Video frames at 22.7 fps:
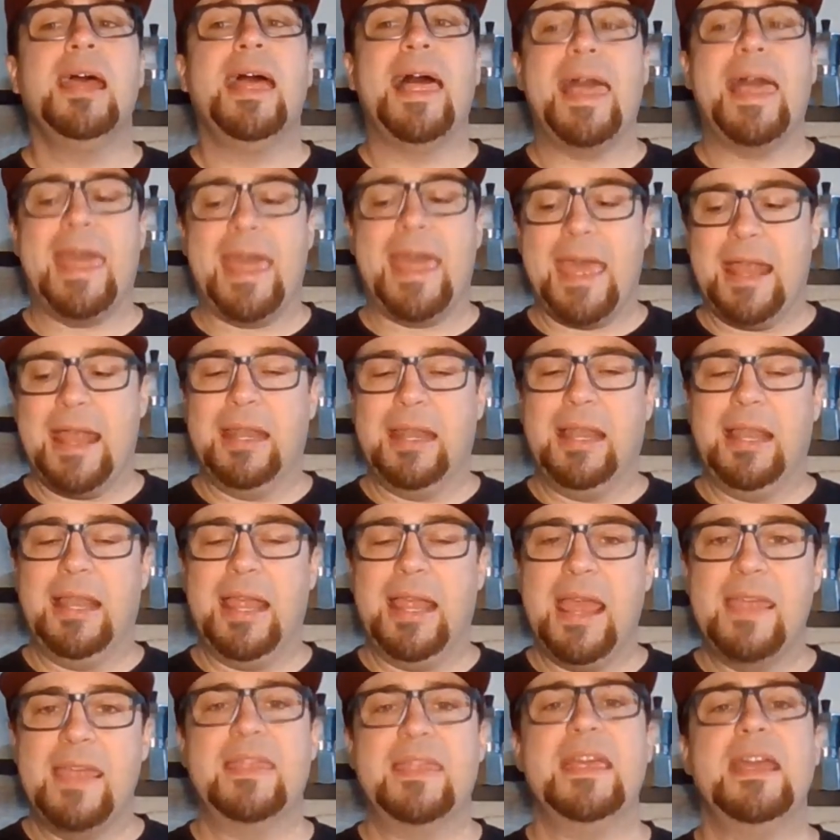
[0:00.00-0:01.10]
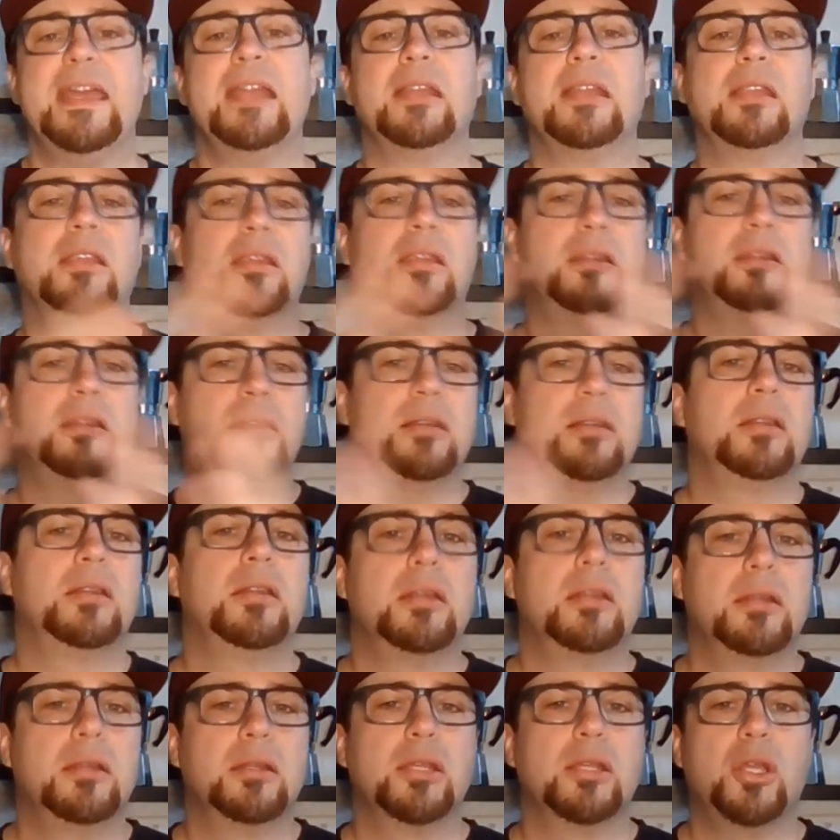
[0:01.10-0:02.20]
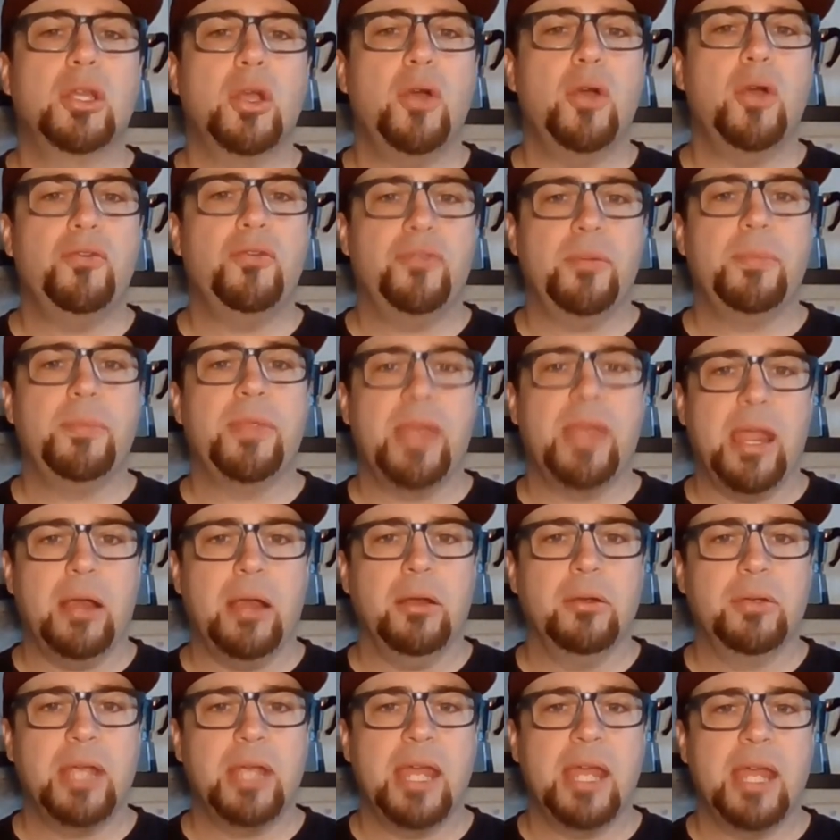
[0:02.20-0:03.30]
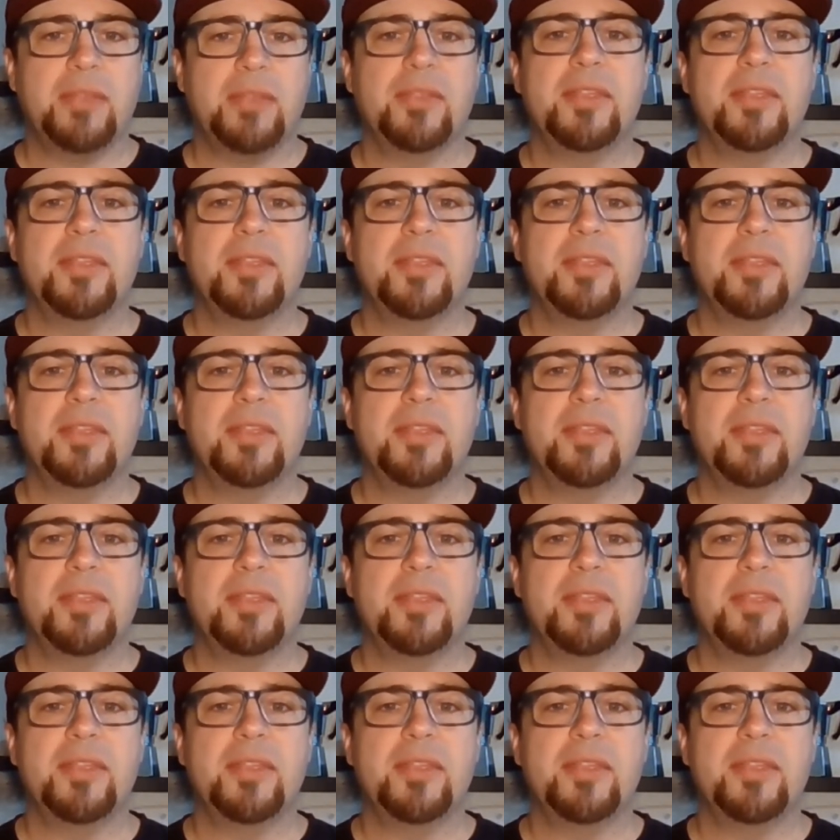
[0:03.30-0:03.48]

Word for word: And and then go from there, okay?